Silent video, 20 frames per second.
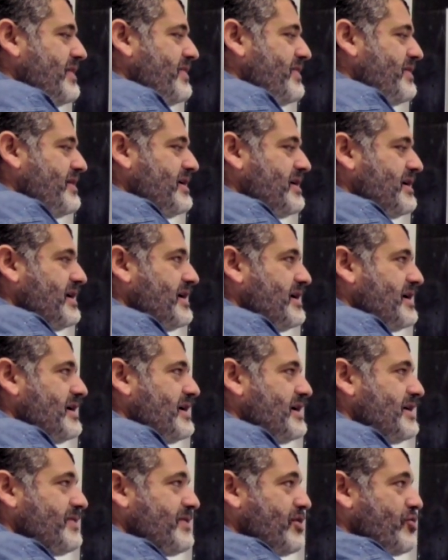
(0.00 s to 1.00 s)
and the
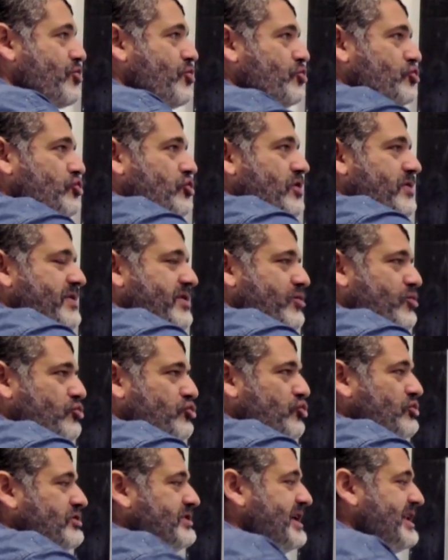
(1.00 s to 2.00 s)
row
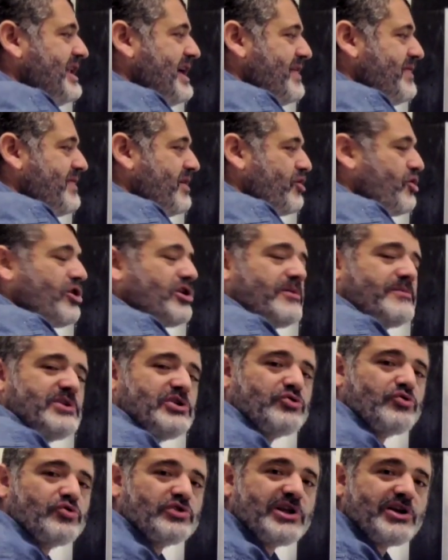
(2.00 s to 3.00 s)
total and the column
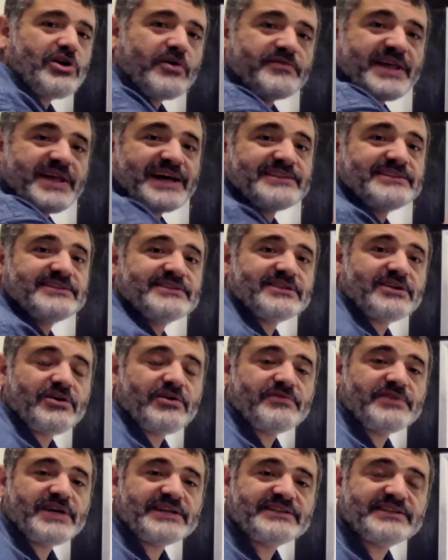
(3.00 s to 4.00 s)
total of that
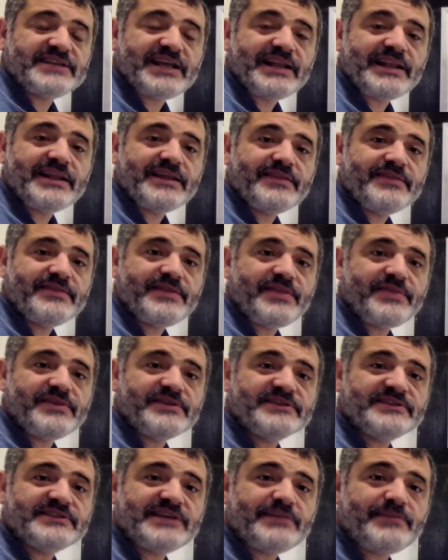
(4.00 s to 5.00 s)
cell that
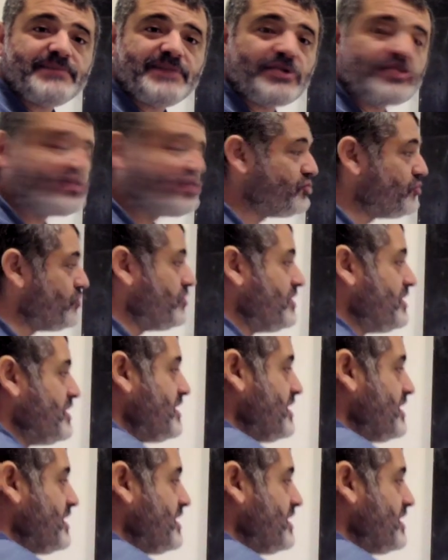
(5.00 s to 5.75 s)
this cell belongs to.